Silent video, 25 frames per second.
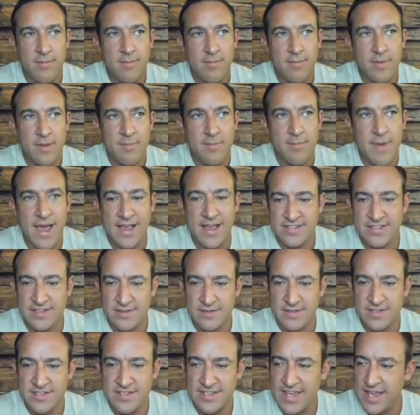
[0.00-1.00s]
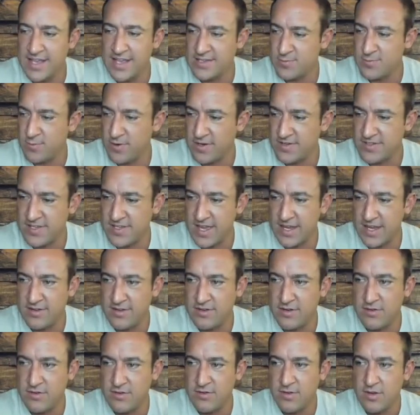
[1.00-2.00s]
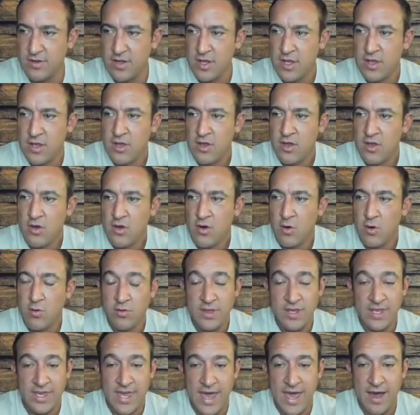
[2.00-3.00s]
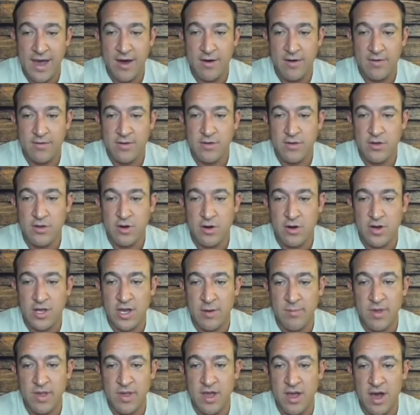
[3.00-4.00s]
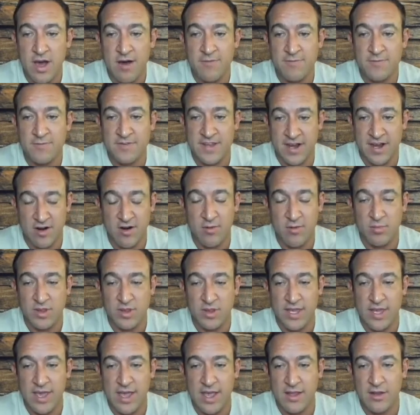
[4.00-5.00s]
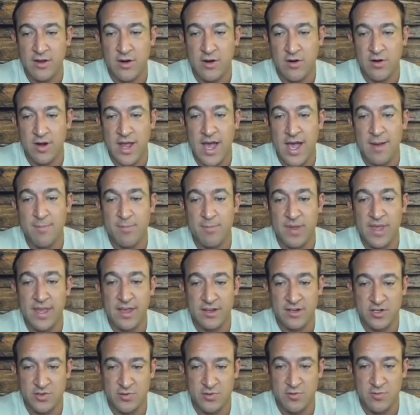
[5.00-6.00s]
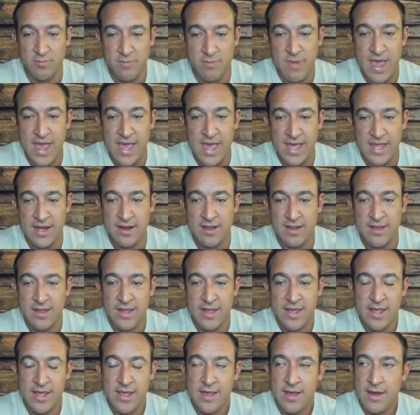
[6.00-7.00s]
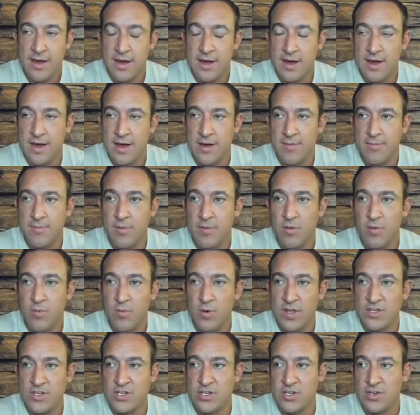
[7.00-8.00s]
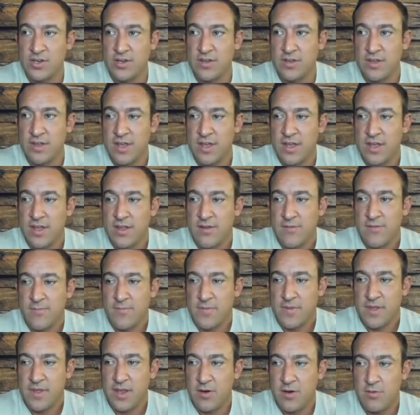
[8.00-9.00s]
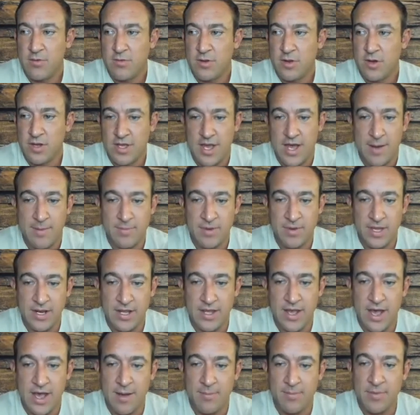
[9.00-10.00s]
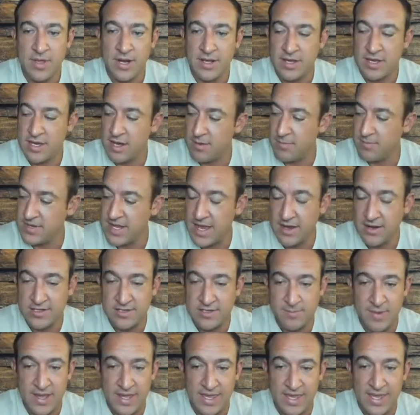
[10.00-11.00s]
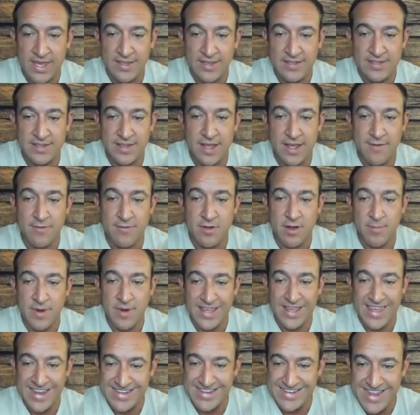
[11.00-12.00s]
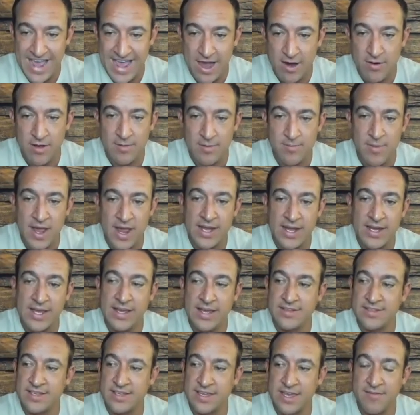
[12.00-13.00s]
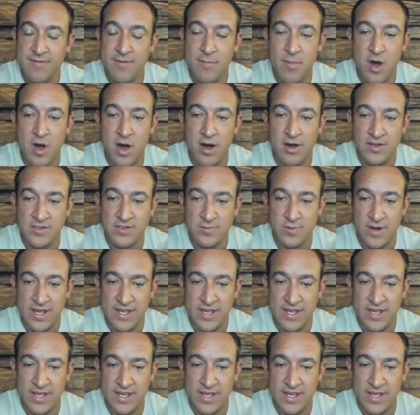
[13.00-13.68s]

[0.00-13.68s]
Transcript: masculine stance where it's like, holy cow, you're coming off terribly and you're not being a true man, which, look, I'm going to come down to my kids' level. I'm going to get down on my knees and give them hugs when I